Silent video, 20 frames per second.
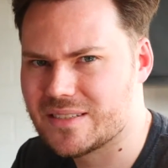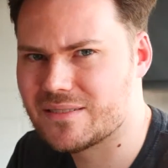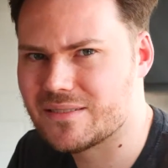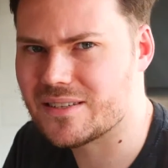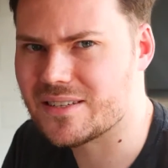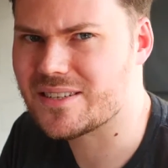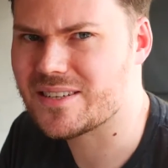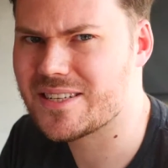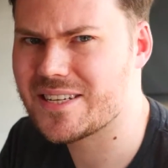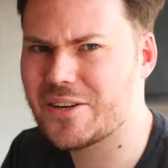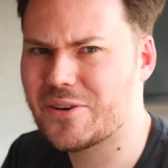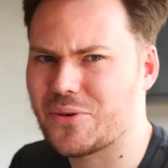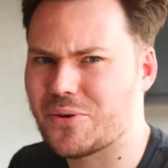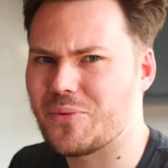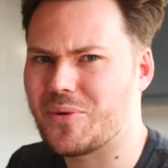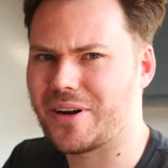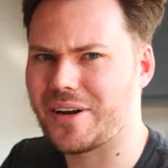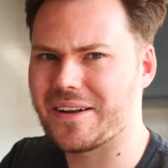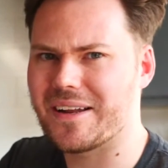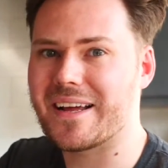There's a secret
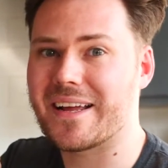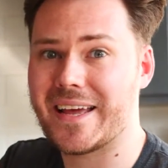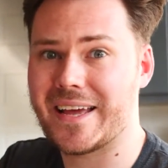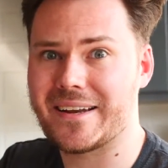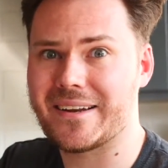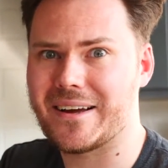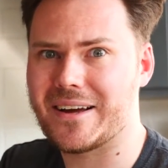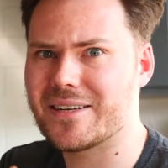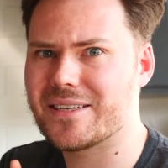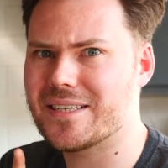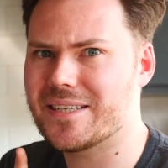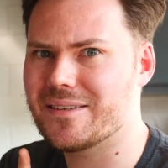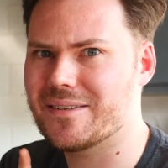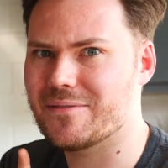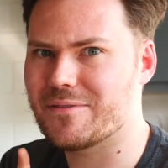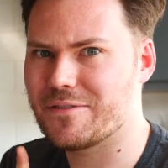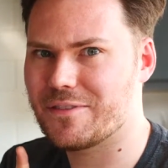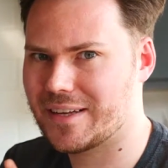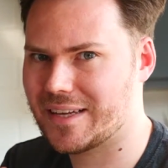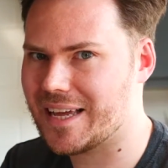one, again, I didn't
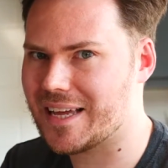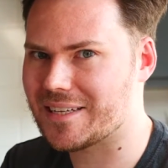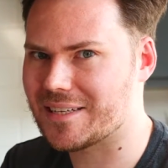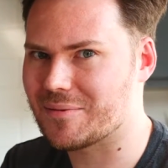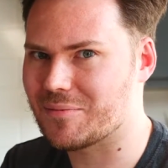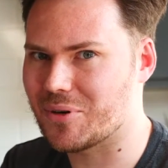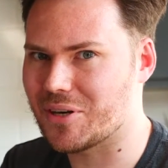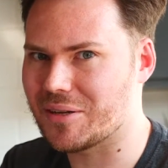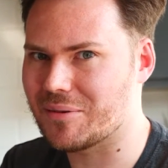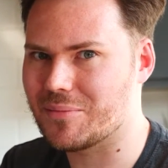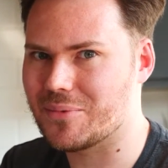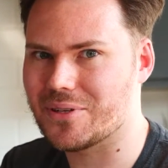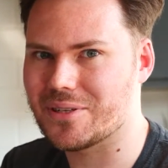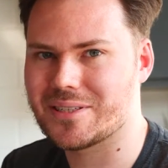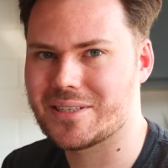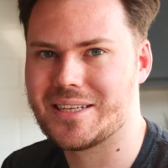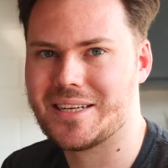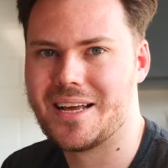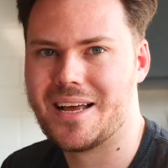forget to bring, but